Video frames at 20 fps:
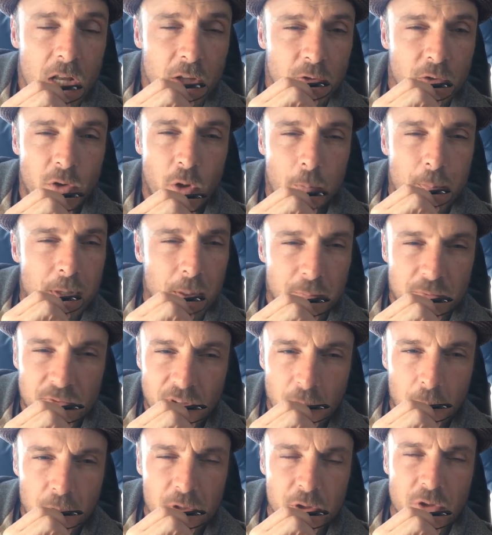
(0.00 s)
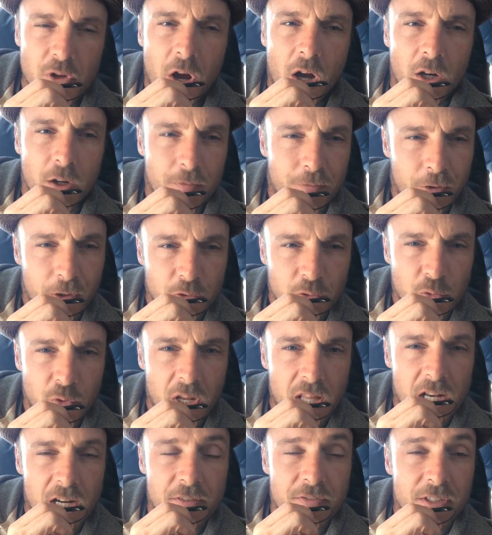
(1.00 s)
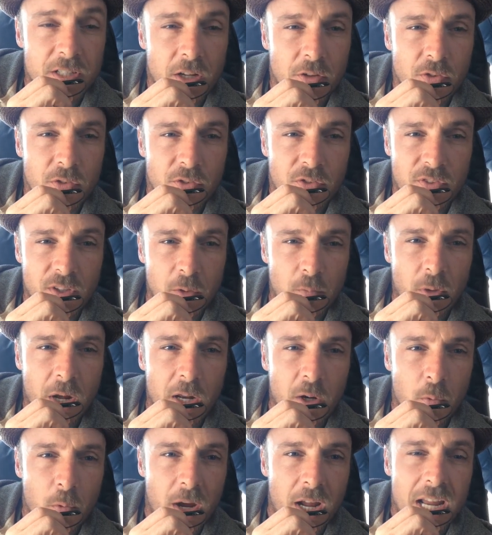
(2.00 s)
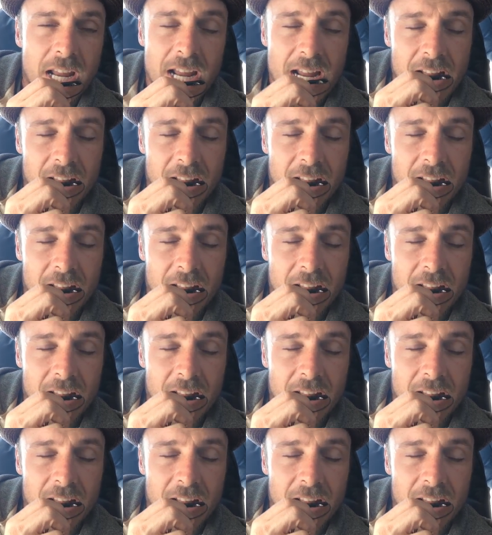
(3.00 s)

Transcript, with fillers: So don't be upset with your dog or frustrated if he doesn't sit right away.